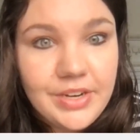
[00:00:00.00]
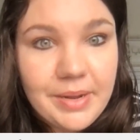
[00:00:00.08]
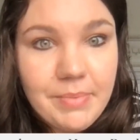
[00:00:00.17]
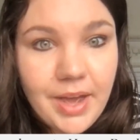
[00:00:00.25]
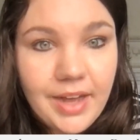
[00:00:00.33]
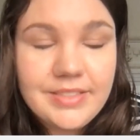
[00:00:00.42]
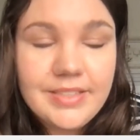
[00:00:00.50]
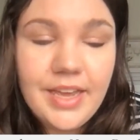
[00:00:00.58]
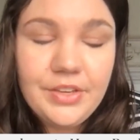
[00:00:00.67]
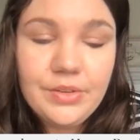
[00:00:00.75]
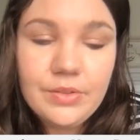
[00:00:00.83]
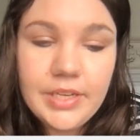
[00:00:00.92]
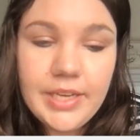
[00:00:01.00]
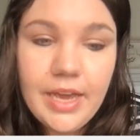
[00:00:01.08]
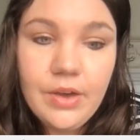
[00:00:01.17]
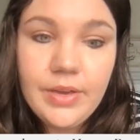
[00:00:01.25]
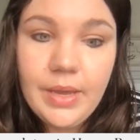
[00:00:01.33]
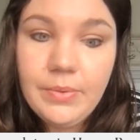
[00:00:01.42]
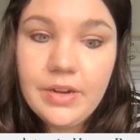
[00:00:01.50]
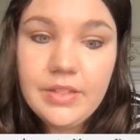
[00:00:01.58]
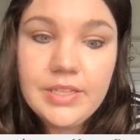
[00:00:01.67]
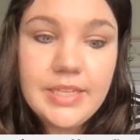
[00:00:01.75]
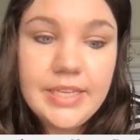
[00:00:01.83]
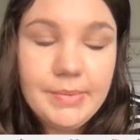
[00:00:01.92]
your inbox and you look at, okay, what are
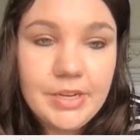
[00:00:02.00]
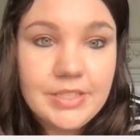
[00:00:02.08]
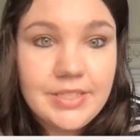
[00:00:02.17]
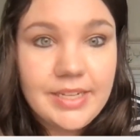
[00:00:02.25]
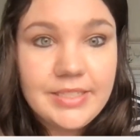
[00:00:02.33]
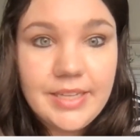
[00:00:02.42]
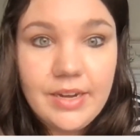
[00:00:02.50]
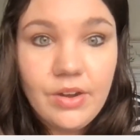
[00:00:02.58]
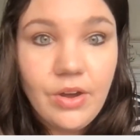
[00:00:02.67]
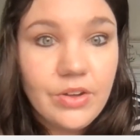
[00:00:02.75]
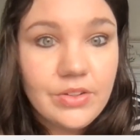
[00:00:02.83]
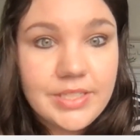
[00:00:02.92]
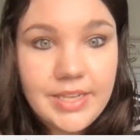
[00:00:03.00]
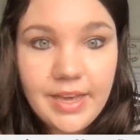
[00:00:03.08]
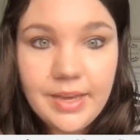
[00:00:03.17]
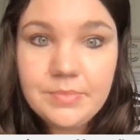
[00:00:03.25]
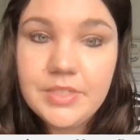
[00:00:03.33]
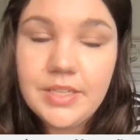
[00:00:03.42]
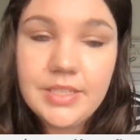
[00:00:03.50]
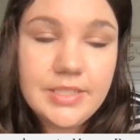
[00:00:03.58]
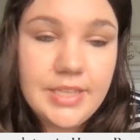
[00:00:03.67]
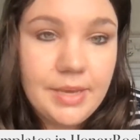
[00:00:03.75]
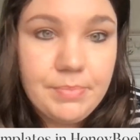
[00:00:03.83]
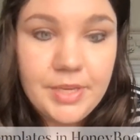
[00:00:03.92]
those emails that I send all the time to the
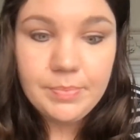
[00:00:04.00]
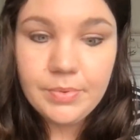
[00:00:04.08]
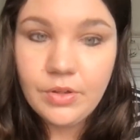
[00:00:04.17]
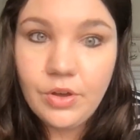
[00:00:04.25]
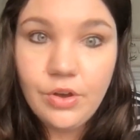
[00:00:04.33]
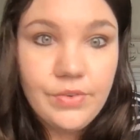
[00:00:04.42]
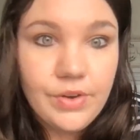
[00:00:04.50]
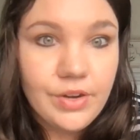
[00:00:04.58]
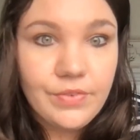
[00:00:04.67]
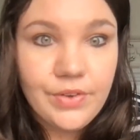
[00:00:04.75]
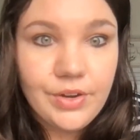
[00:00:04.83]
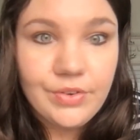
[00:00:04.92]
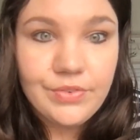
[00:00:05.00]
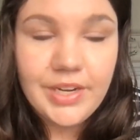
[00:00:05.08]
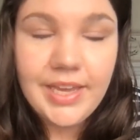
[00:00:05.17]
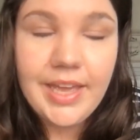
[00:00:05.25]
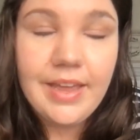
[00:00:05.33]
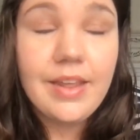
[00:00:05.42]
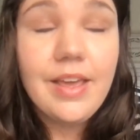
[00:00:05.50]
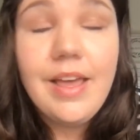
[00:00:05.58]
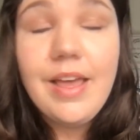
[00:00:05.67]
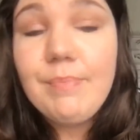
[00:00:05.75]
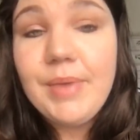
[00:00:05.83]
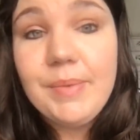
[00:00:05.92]
same people over and over and over again?
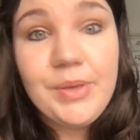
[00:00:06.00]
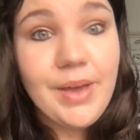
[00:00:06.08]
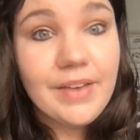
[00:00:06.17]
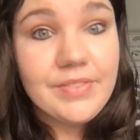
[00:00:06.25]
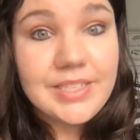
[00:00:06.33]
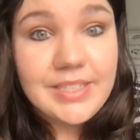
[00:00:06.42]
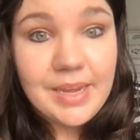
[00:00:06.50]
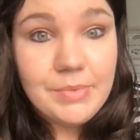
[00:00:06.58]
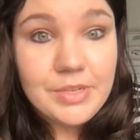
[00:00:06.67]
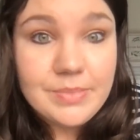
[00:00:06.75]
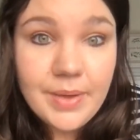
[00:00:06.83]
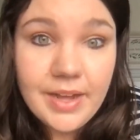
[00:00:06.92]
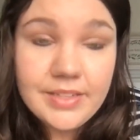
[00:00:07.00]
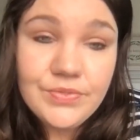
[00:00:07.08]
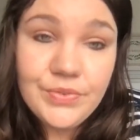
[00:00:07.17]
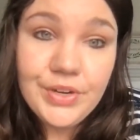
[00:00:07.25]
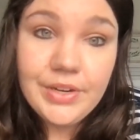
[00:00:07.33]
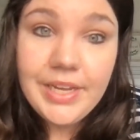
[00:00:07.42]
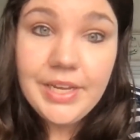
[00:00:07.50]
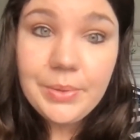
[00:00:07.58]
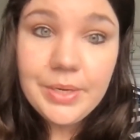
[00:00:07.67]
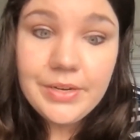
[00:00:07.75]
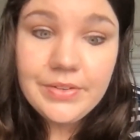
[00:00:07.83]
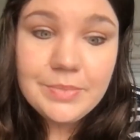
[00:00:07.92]
Maybe you have the same response for your
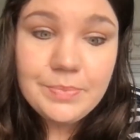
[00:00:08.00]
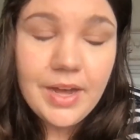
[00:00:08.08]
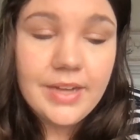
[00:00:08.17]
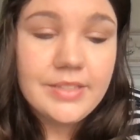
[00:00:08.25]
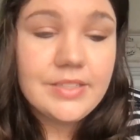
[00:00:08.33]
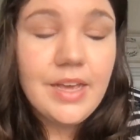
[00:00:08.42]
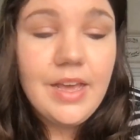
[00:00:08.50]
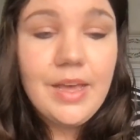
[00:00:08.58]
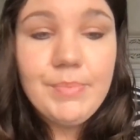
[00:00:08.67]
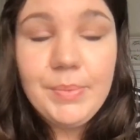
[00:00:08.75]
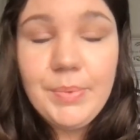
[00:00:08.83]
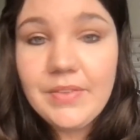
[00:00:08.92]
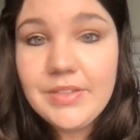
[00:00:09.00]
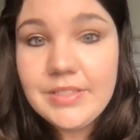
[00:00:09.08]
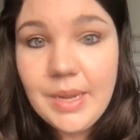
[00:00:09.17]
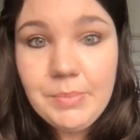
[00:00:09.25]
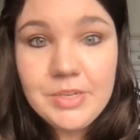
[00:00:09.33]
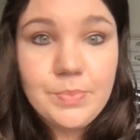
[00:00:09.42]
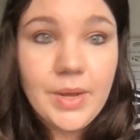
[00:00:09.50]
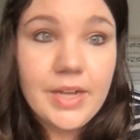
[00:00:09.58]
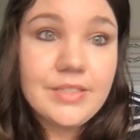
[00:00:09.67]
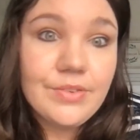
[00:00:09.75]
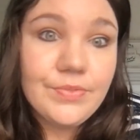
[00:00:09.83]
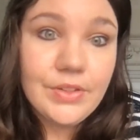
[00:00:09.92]
inquiry response. Maybe you have the same
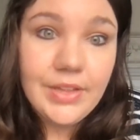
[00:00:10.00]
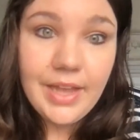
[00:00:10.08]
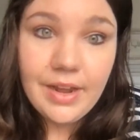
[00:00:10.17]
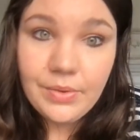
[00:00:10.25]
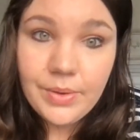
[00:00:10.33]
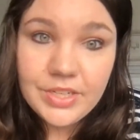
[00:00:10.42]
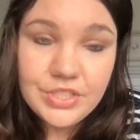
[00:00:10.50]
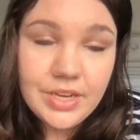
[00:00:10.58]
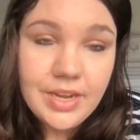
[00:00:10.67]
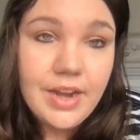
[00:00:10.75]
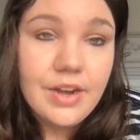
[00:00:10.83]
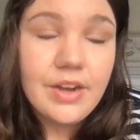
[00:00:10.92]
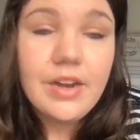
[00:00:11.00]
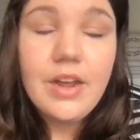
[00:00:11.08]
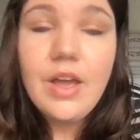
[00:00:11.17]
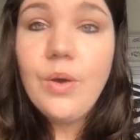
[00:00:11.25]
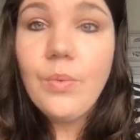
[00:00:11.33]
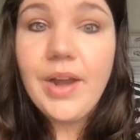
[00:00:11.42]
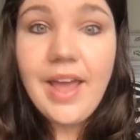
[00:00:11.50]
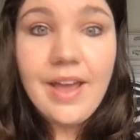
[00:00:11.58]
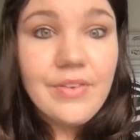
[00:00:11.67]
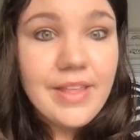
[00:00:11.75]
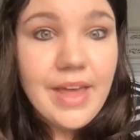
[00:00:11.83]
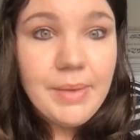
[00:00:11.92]
response for filling out a questionnaire,
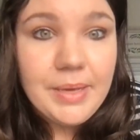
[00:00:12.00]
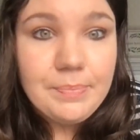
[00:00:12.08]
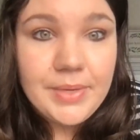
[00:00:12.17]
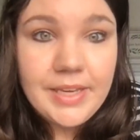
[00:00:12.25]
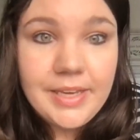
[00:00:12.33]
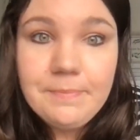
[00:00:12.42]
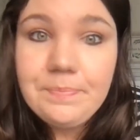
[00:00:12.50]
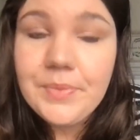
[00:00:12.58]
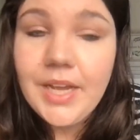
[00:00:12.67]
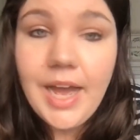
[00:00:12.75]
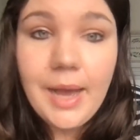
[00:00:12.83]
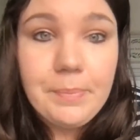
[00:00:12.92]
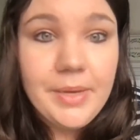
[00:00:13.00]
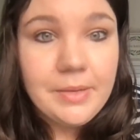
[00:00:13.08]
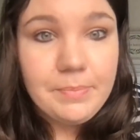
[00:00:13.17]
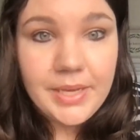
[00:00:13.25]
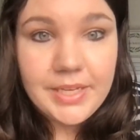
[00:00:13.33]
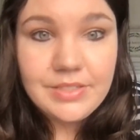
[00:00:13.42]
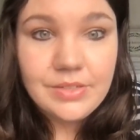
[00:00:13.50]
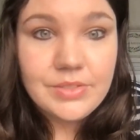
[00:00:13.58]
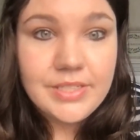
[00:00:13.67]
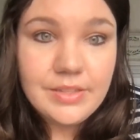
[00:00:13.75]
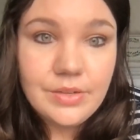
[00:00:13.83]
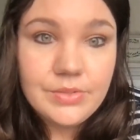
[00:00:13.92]
whatever that might be. Copy and paste
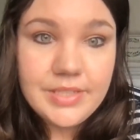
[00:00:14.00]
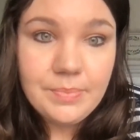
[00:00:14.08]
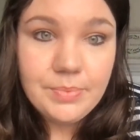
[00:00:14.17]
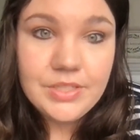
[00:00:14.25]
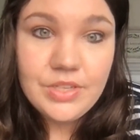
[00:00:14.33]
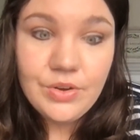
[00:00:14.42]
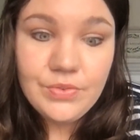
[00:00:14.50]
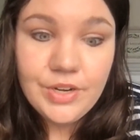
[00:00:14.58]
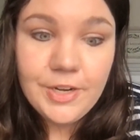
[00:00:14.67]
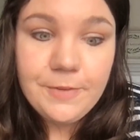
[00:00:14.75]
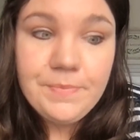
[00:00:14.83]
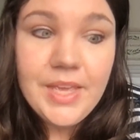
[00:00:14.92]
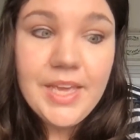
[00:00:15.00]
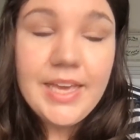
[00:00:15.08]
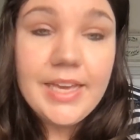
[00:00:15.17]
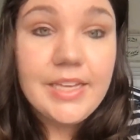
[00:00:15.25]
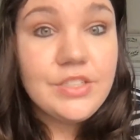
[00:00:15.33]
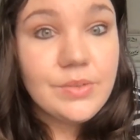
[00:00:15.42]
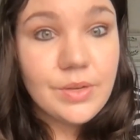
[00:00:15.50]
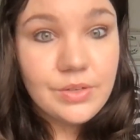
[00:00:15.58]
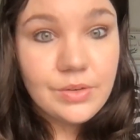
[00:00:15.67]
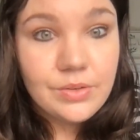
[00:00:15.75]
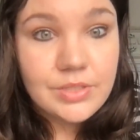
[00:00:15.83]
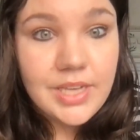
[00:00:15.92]
those, those templates over into a
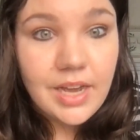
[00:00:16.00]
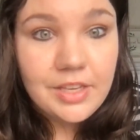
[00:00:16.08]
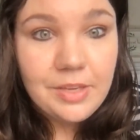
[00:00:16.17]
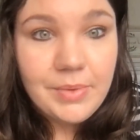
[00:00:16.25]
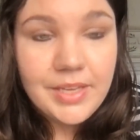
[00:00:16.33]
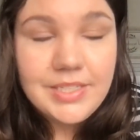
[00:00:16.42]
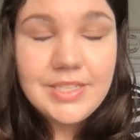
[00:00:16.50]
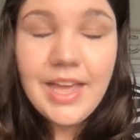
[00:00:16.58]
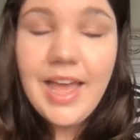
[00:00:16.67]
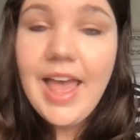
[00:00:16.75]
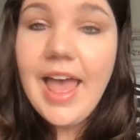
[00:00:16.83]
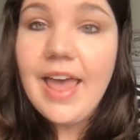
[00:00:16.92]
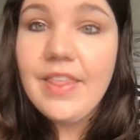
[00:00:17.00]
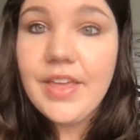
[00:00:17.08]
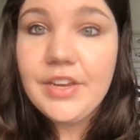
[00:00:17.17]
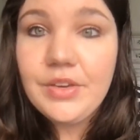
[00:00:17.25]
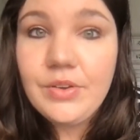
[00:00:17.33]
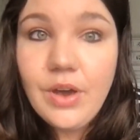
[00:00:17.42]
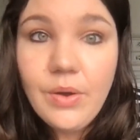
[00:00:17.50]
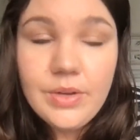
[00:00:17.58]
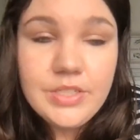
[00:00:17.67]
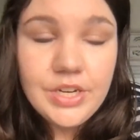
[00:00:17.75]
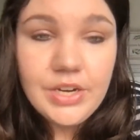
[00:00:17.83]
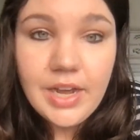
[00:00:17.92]
Google document. And then you go
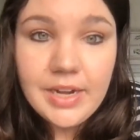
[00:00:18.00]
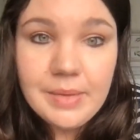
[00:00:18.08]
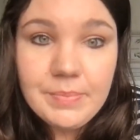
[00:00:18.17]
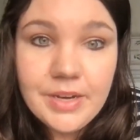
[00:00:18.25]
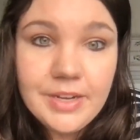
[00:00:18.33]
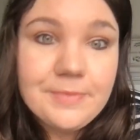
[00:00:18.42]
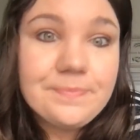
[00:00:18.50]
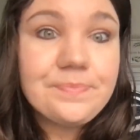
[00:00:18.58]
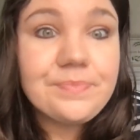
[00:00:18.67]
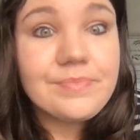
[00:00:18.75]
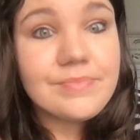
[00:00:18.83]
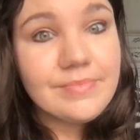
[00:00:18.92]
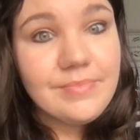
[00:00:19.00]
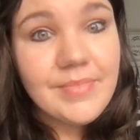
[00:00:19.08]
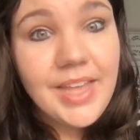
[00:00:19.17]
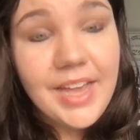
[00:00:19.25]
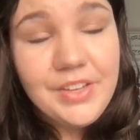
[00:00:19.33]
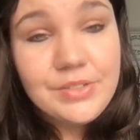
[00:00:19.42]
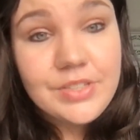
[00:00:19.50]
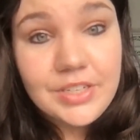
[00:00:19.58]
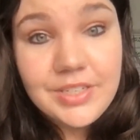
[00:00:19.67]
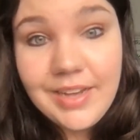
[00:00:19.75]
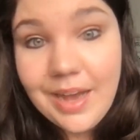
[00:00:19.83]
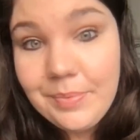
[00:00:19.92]
into your HoneyBook and you start
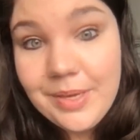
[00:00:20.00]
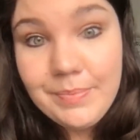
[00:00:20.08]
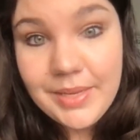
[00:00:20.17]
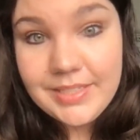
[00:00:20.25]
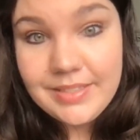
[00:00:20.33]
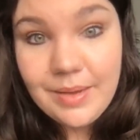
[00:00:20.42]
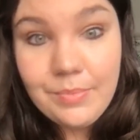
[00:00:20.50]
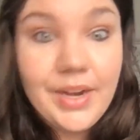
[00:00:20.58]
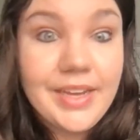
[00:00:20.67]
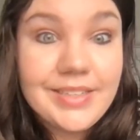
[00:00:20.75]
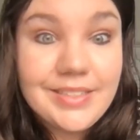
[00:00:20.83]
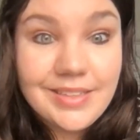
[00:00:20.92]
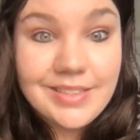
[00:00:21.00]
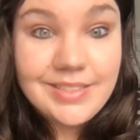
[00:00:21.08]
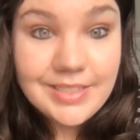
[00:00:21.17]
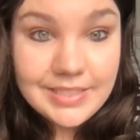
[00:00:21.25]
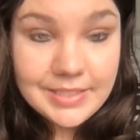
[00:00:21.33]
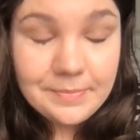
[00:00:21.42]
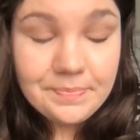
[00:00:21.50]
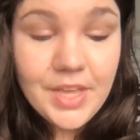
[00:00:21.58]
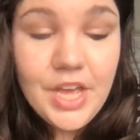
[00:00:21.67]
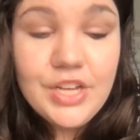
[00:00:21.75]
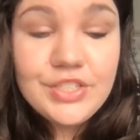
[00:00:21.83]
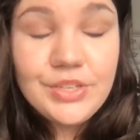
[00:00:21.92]
to copy and paste them right into the system.
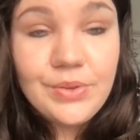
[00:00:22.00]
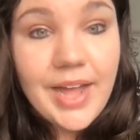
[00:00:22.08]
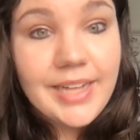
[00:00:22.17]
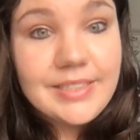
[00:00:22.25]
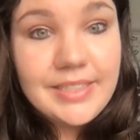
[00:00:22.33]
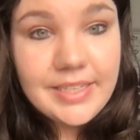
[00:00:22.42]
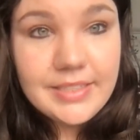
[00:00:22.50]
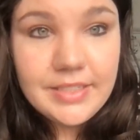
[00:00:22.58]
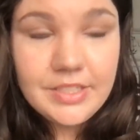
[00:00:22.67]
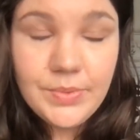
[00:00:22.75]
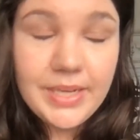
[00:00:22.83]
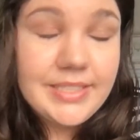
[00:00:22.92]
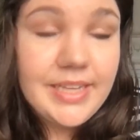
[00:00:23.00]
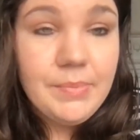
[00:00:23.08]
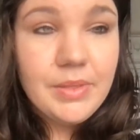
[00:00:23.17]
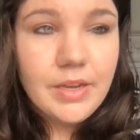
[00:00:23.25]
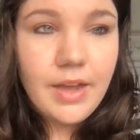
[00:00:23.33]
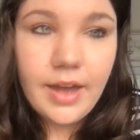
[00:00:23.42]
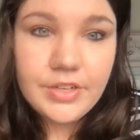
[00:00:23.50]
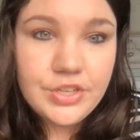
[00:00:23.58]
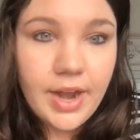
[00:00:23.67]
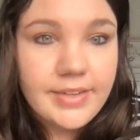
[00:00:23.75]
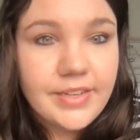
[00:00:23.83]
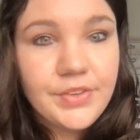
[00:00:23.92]
So that's the easiest way. Same with a
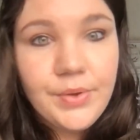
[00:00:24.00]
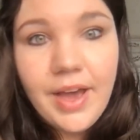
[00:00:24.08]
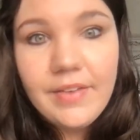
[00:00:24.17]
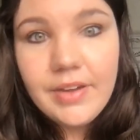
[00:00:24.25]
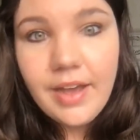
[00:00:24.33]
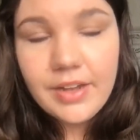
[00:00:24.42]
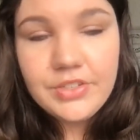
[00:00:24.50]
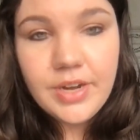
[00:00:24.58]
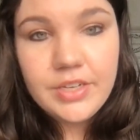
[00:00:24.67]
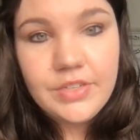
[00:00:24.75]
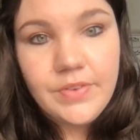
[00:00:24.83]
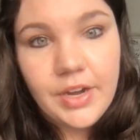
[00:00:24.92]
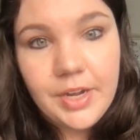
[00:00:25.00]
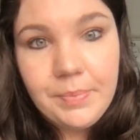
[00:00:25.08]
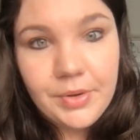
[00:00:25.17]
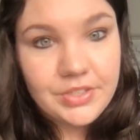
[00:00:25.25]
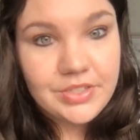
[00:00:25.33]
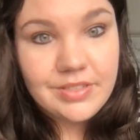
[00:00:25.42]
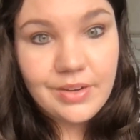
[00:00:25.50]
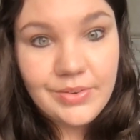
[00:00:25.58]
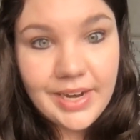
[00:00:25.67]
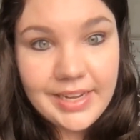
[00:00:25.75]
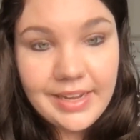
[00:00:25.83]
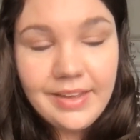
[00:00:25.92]
contract. If you have a contract you've already purchased
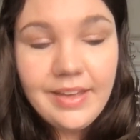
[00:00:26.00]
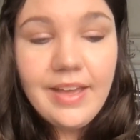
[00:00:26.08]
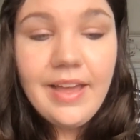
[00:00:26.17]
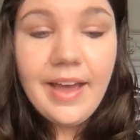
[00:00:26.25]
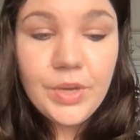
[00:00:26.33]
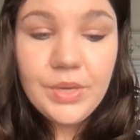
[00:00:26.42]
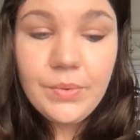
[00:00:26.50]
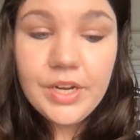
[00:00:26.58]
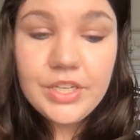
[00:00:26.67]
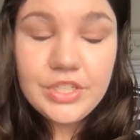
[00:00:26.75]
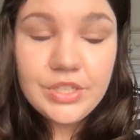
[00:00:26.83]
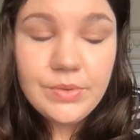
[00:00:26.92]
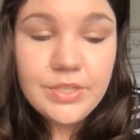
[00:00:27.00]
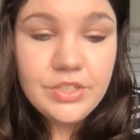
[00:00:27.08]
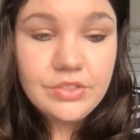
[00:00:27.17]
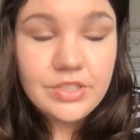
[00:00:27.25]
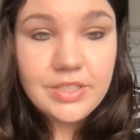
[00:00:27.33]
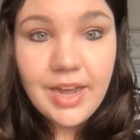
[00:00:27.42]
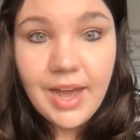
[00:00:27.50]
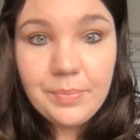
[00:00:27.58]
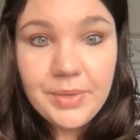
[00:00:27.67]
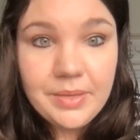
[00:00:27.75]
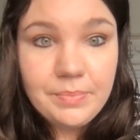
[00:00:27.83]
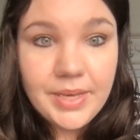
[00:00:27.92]
already, what you want to do is you'll just
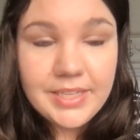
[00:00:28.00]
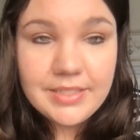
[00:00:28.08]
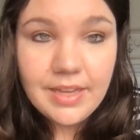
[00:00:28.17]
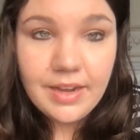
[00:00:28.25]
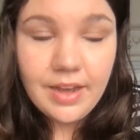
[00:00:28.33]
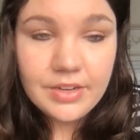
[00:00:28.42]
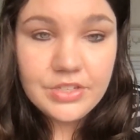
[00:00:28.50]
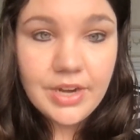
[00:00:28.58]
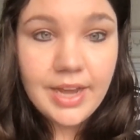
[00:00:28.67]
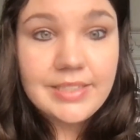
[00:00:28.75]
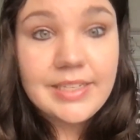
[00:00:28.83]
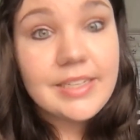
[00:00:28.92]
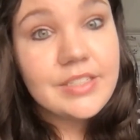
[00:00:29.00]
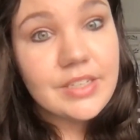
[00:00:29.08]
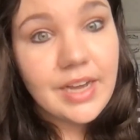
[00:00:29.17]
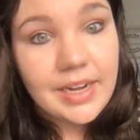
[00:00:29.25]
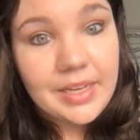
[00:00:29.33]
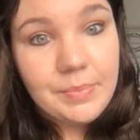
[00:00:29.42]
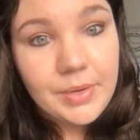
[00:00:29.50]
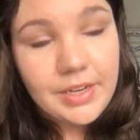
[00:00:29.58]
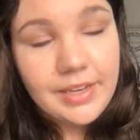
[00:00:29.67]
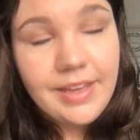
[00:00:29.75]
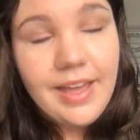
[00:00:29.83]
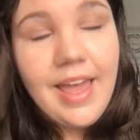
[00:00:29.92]
copy and paste that contract into HoneyBook